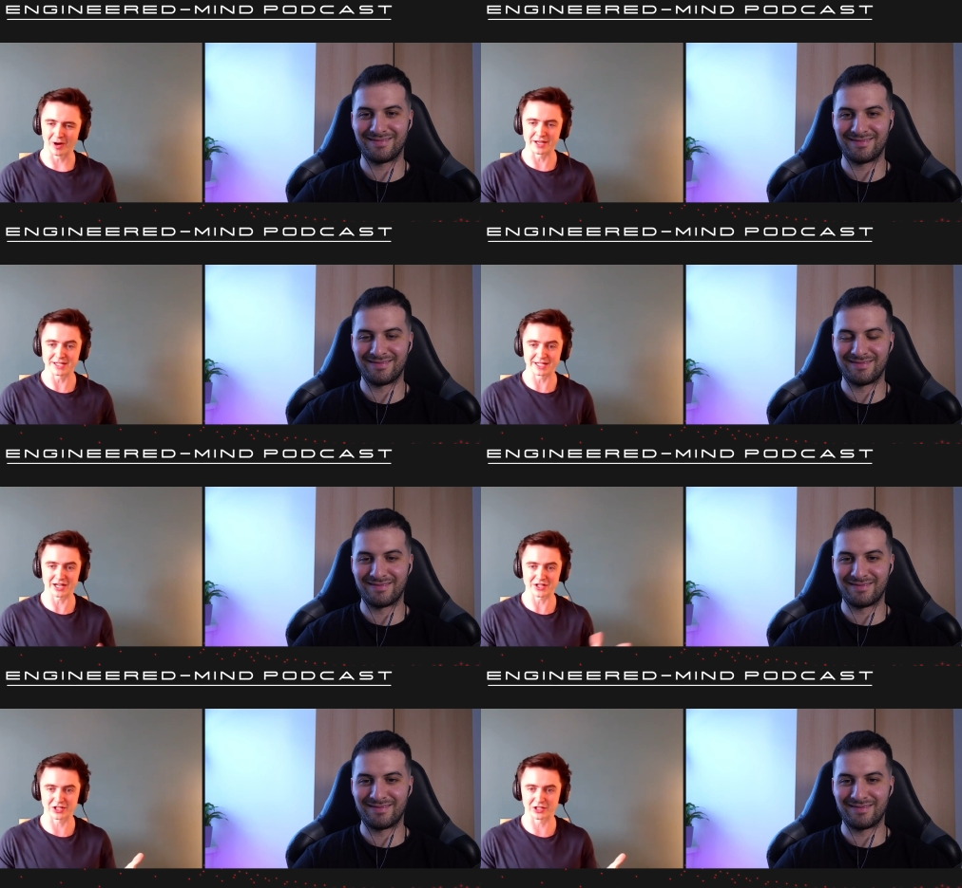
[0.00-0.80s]
Speaker 1: I need to
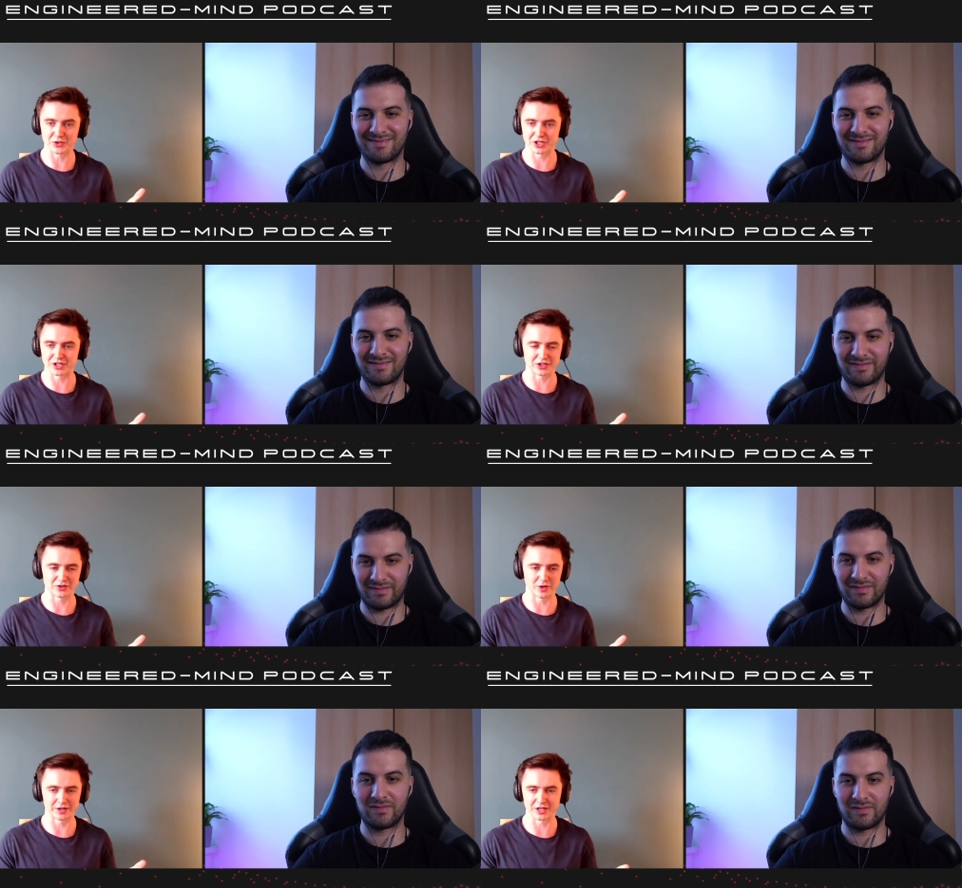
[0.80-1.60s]
get a solution
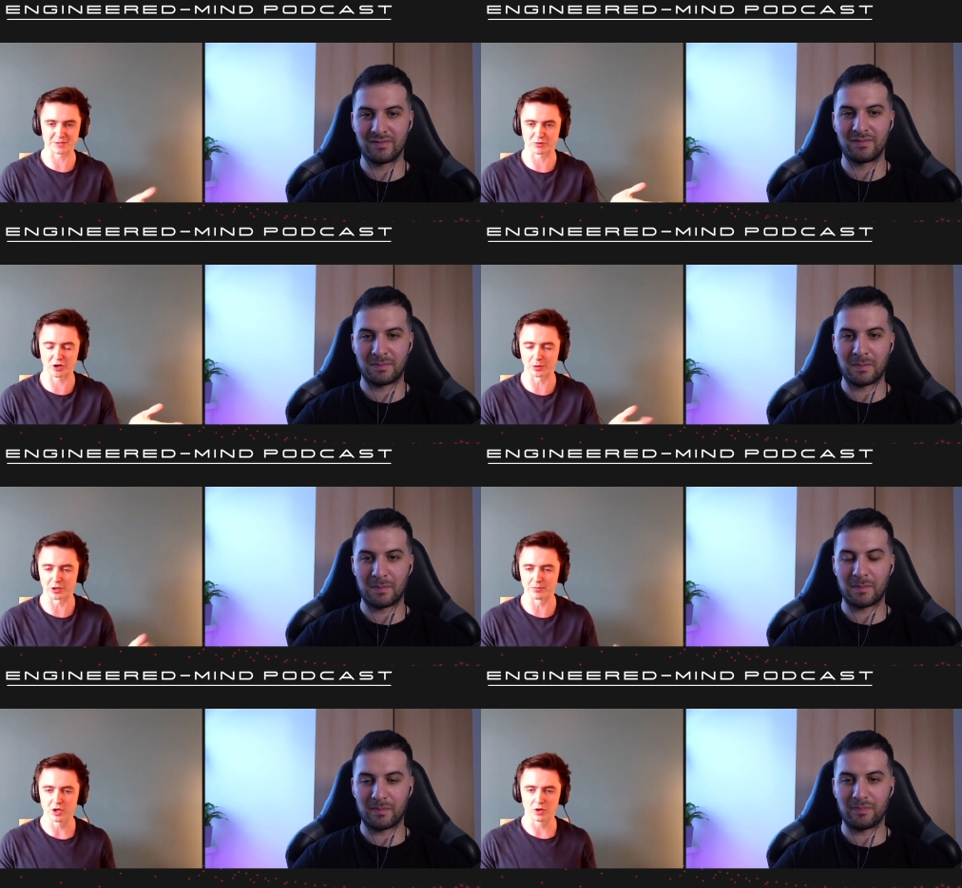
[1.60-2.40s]
to this
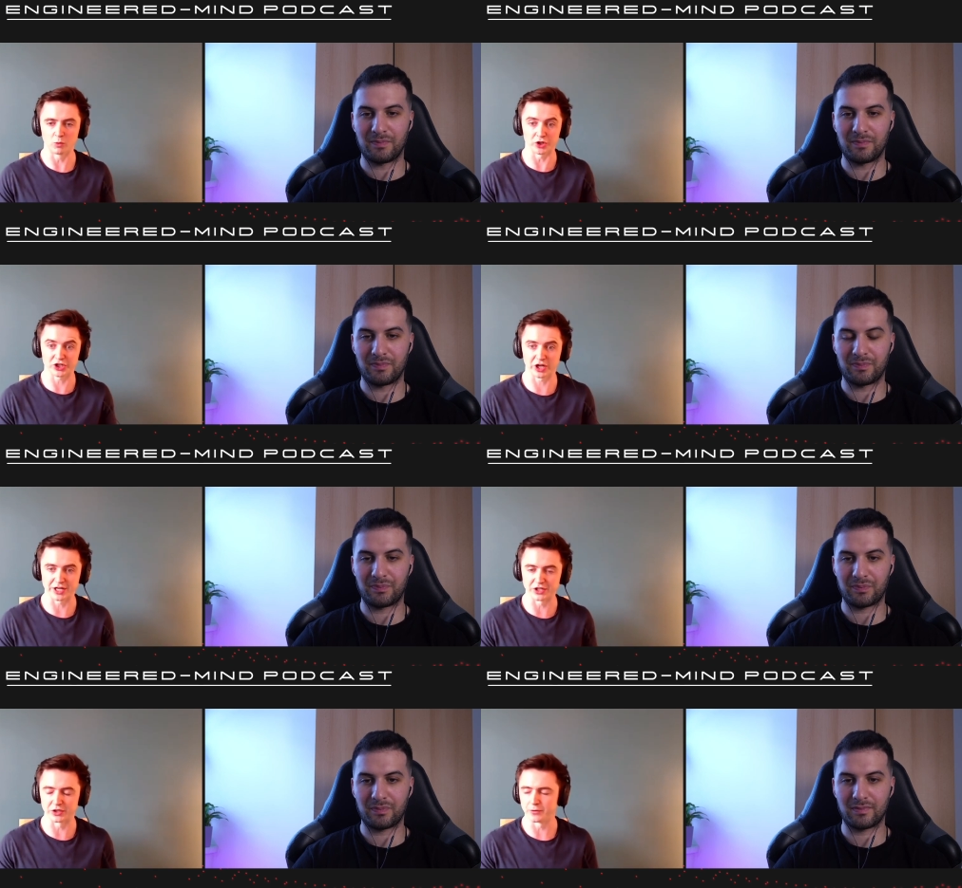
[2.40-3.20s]
problem. What should I
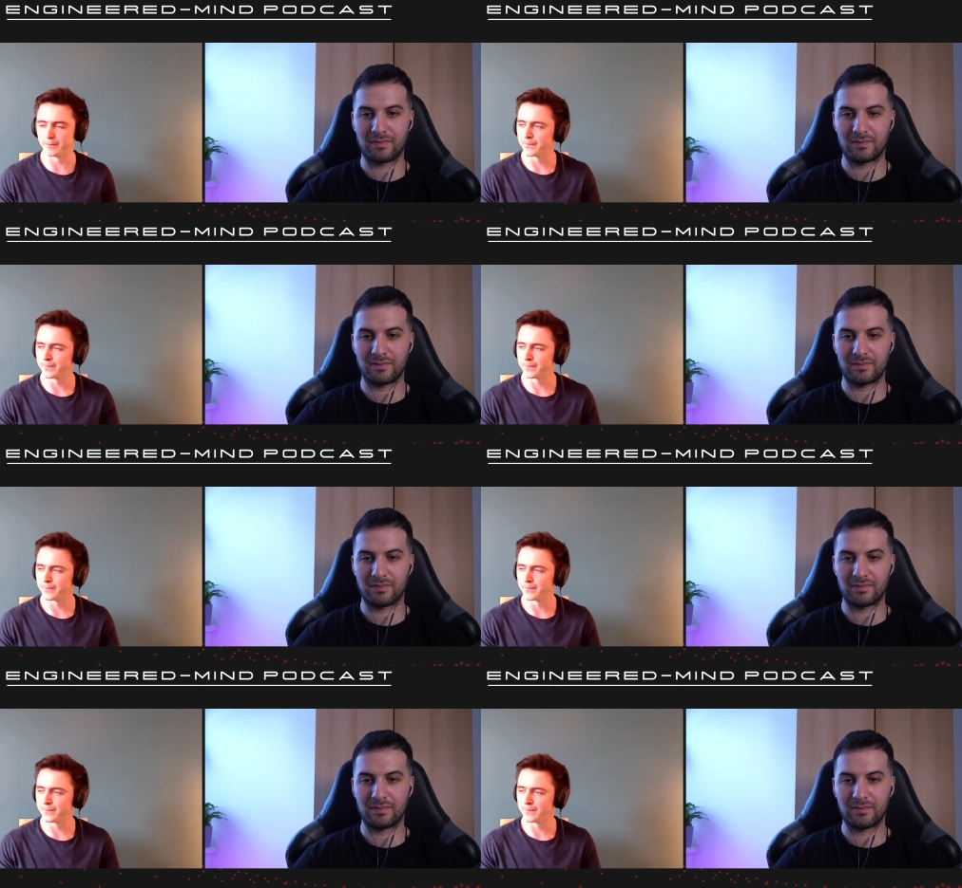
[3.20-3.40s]
do?